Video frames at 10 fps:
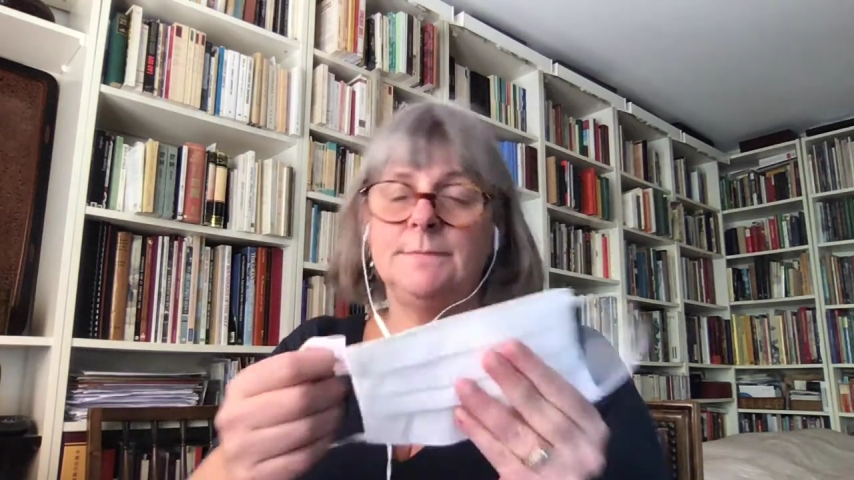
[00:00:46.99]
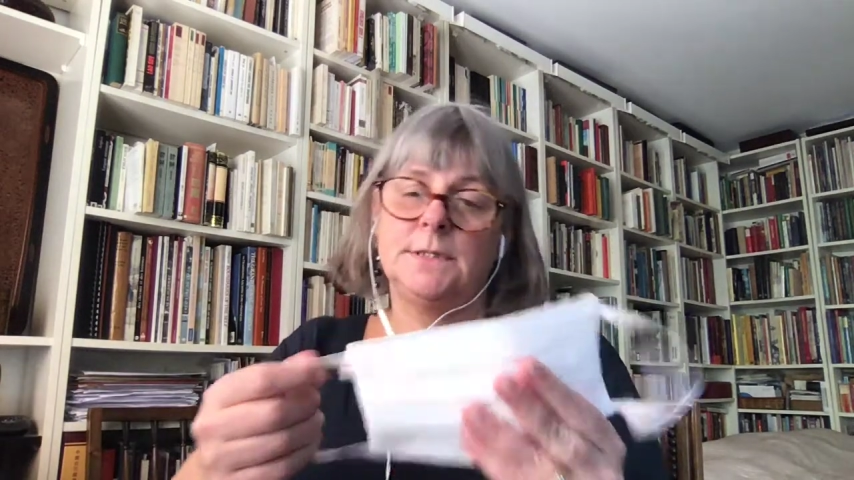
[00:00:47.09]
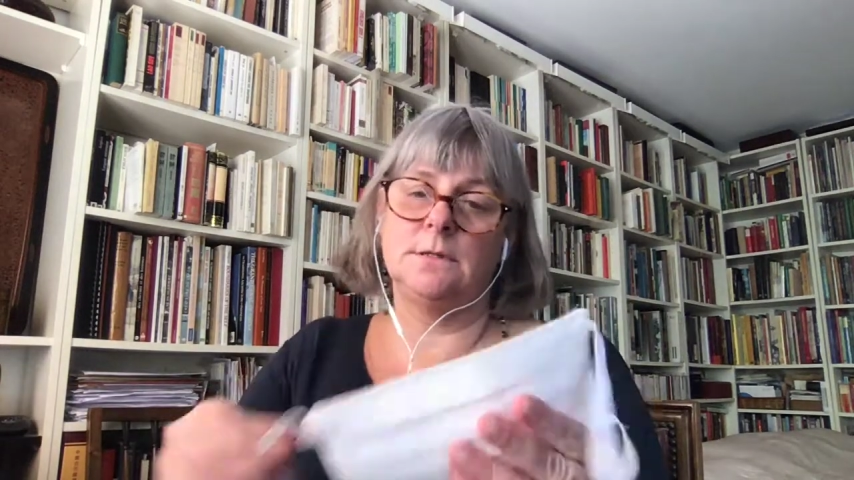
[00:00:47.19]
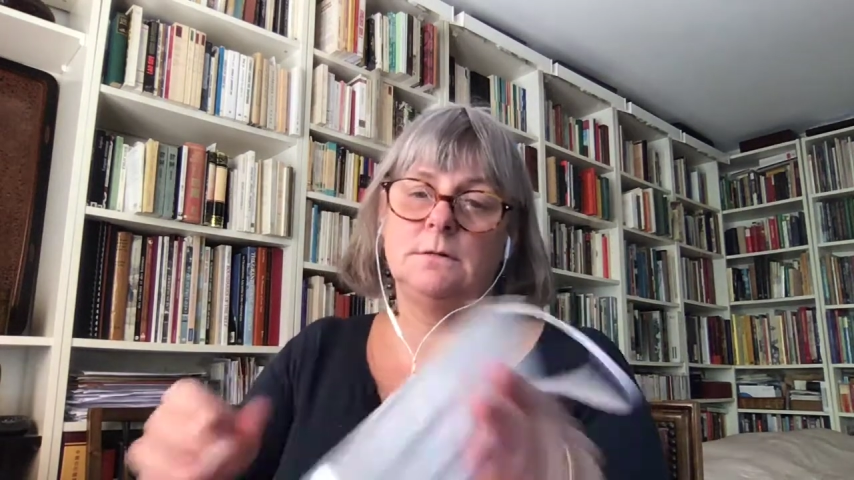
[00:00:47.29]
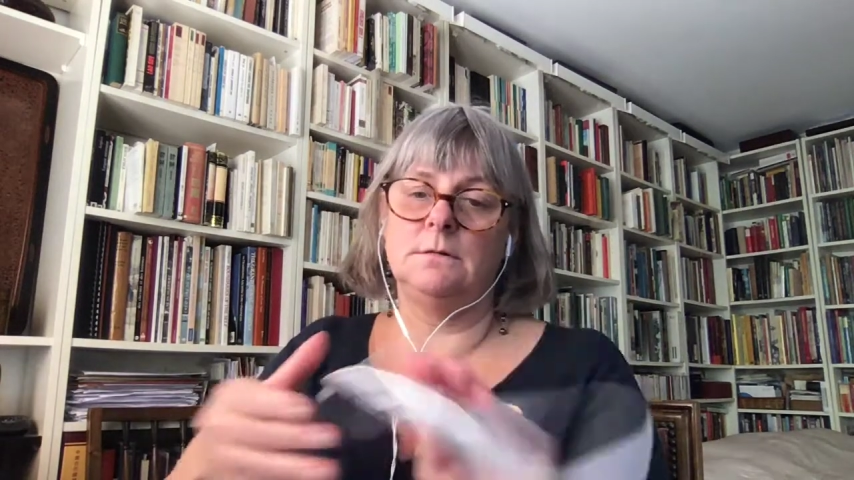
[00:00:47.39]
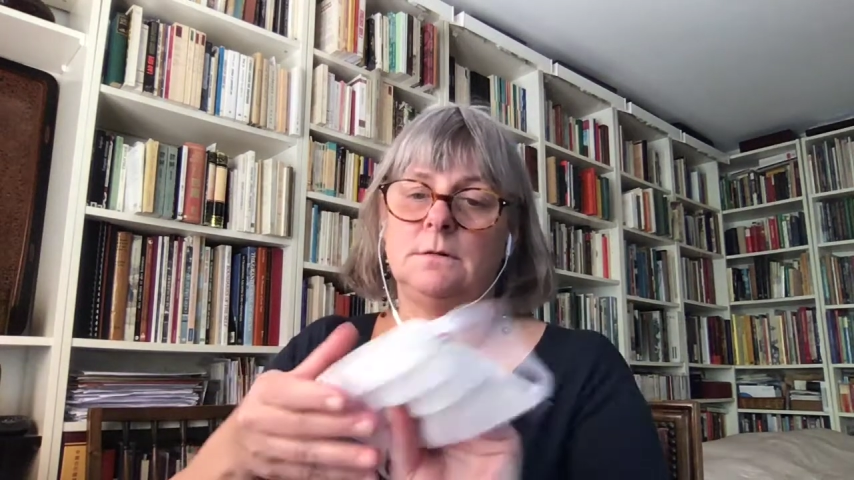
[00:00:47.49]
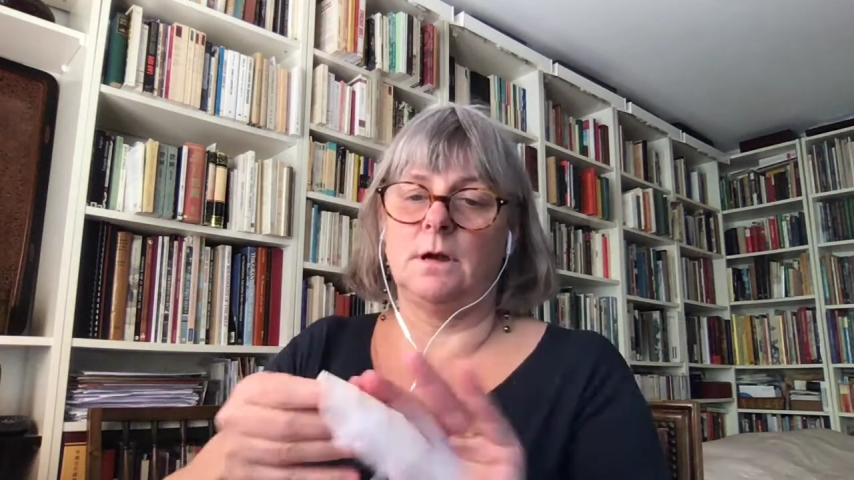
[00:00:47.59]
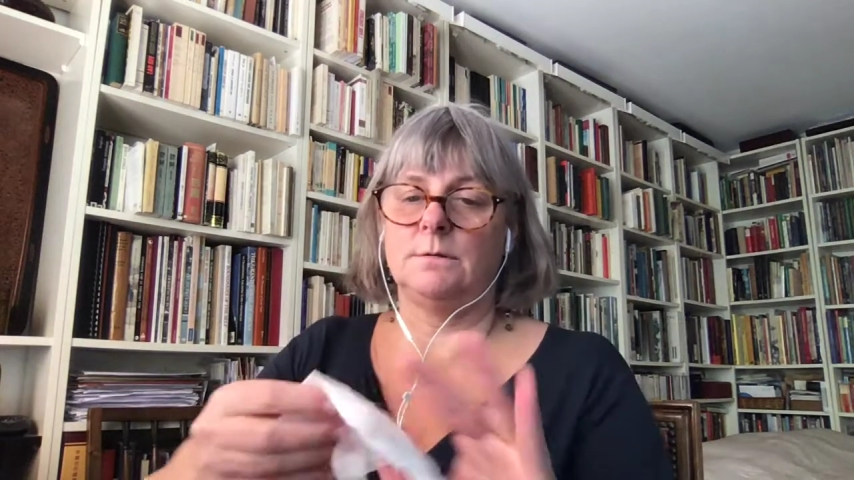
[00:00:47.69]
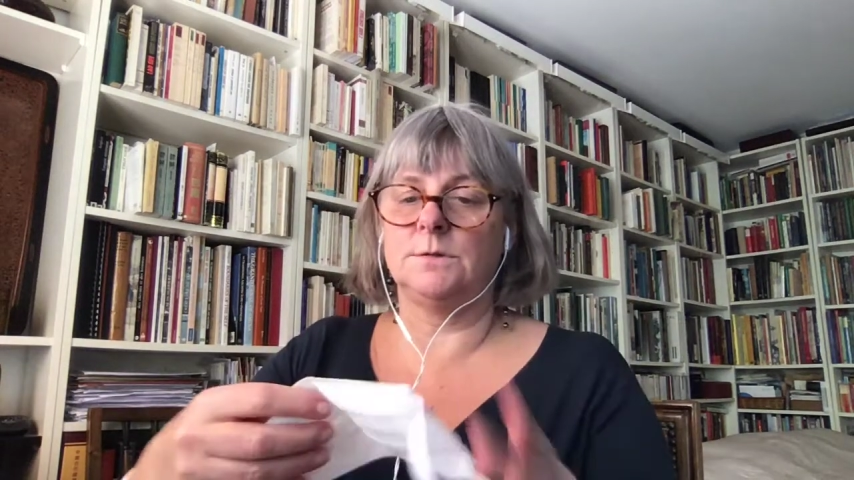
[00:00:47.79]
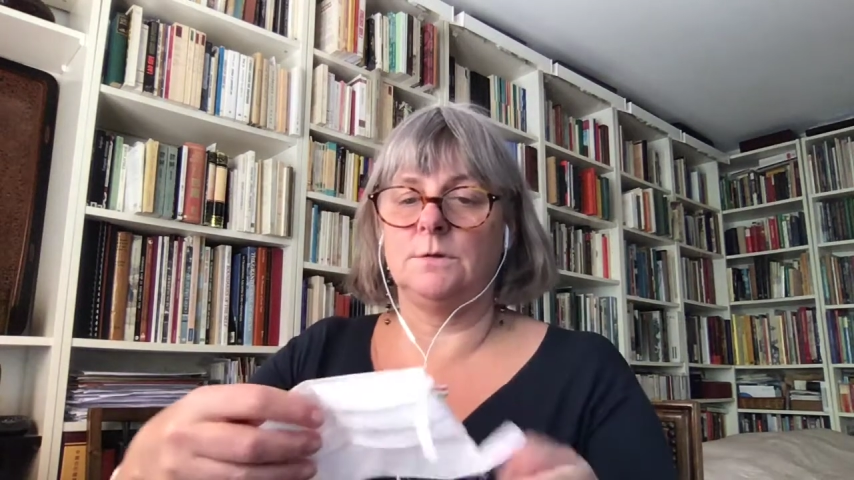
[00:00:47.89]
So
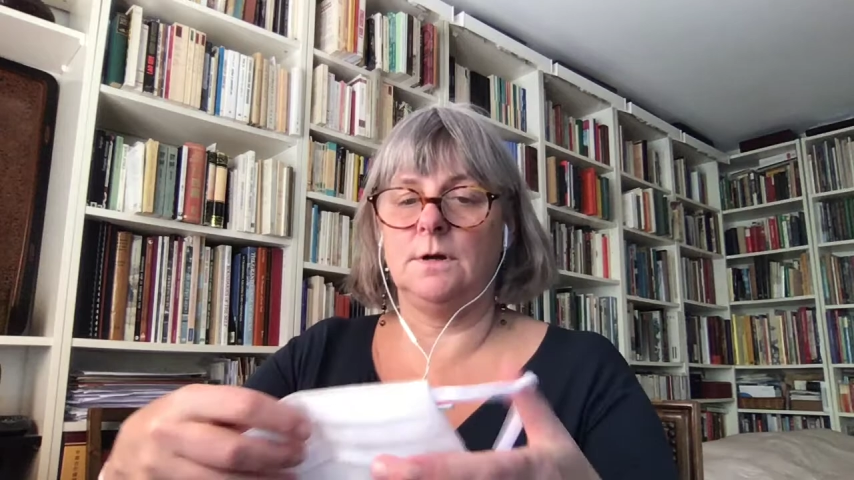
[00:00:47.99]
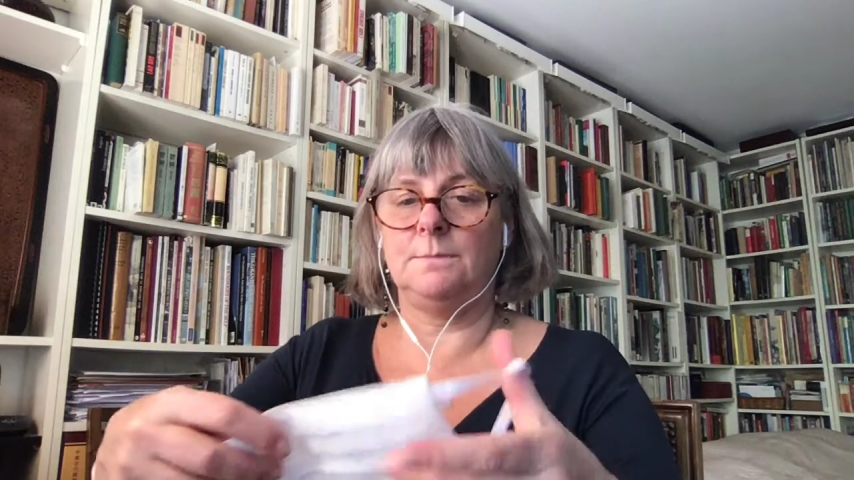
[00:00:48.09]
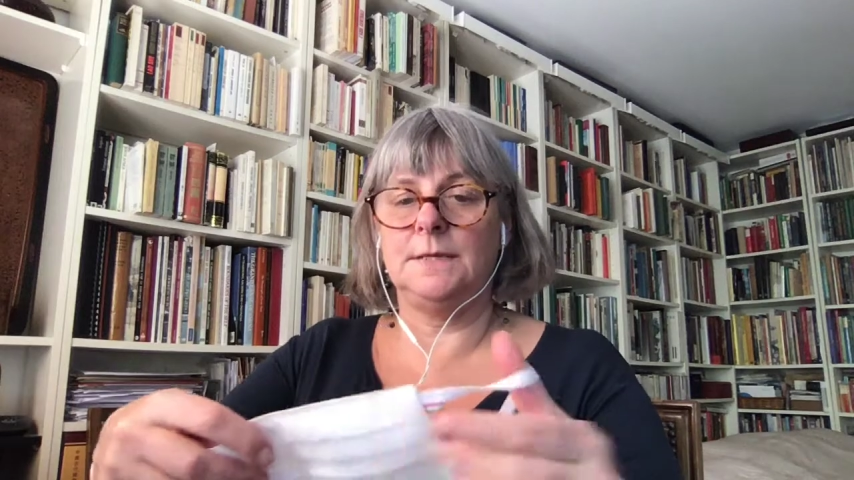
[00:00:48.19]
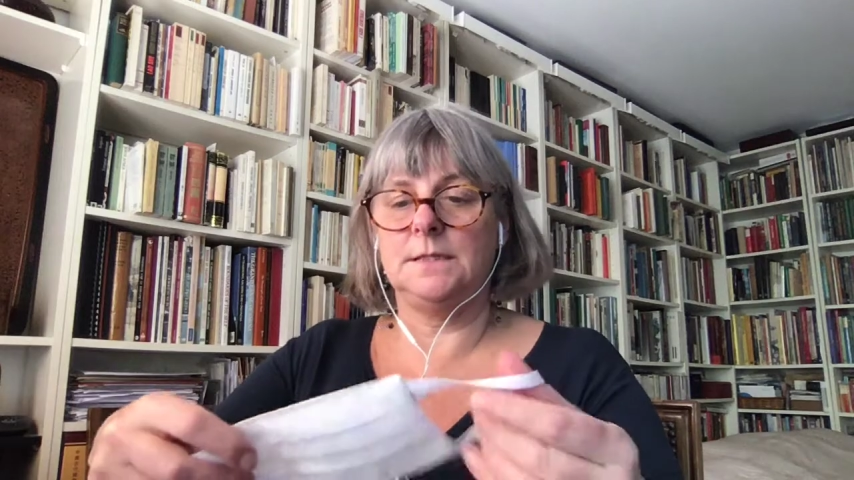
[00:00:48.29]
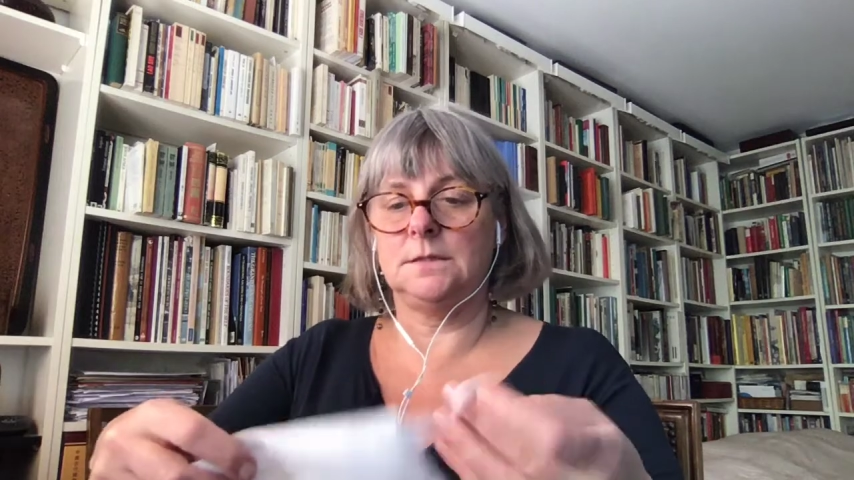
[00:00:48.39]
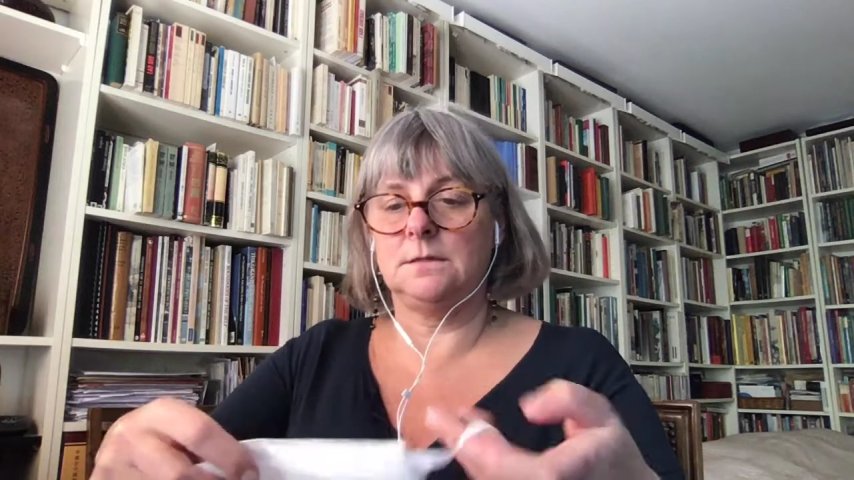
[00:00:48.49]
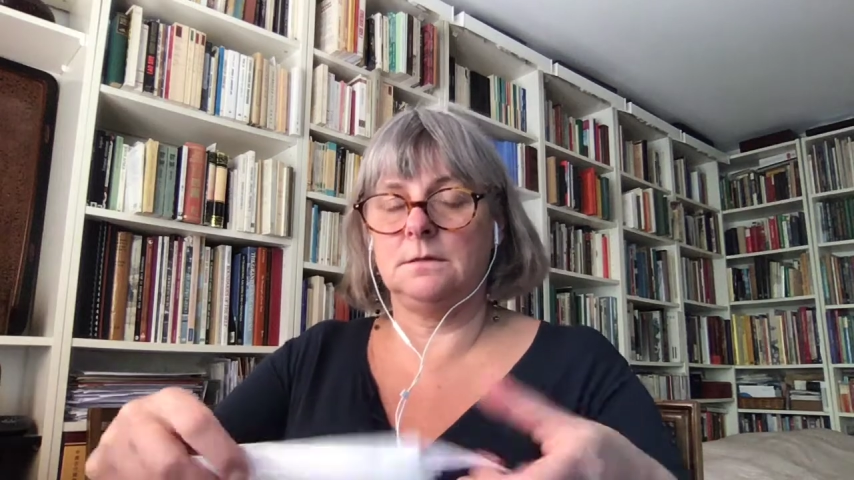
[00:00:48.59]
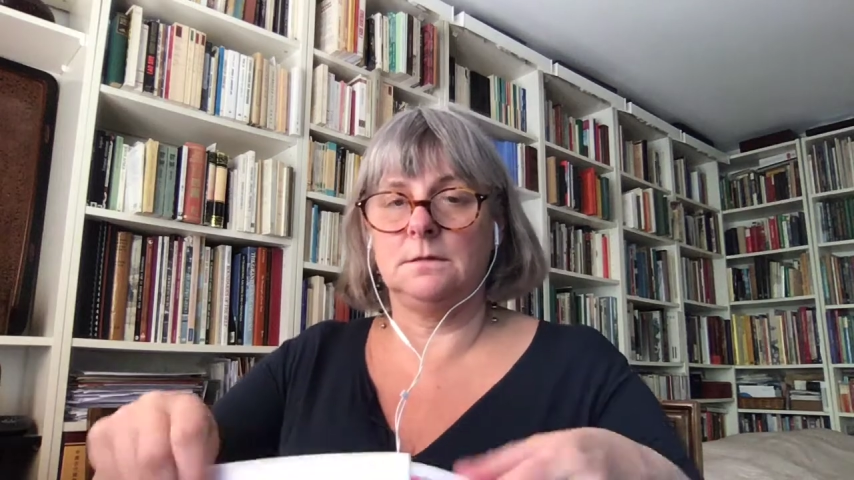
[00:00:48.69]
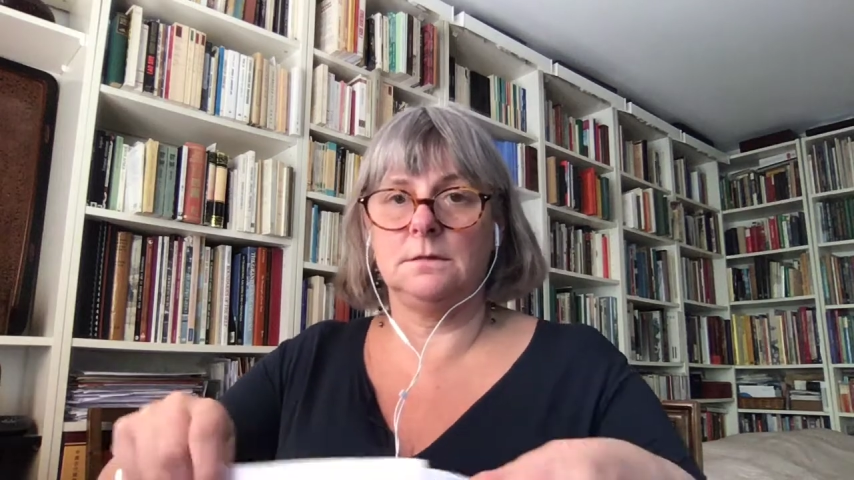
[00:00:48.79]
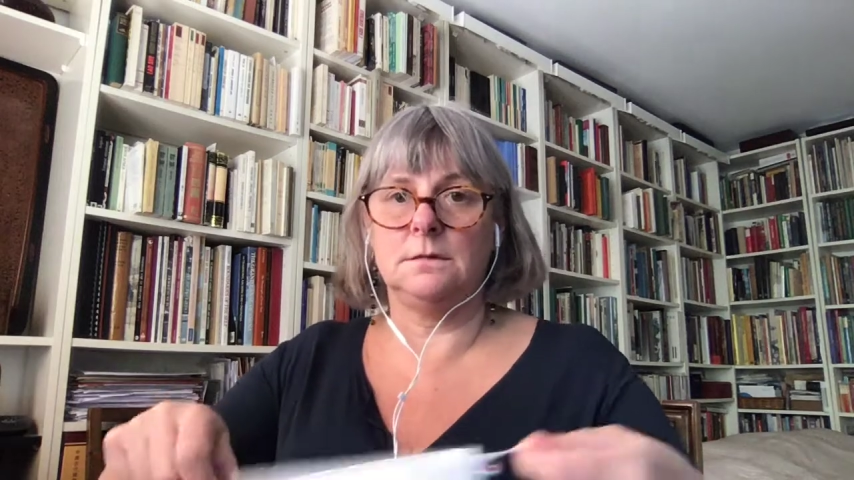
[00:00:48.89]
I was quite pleased to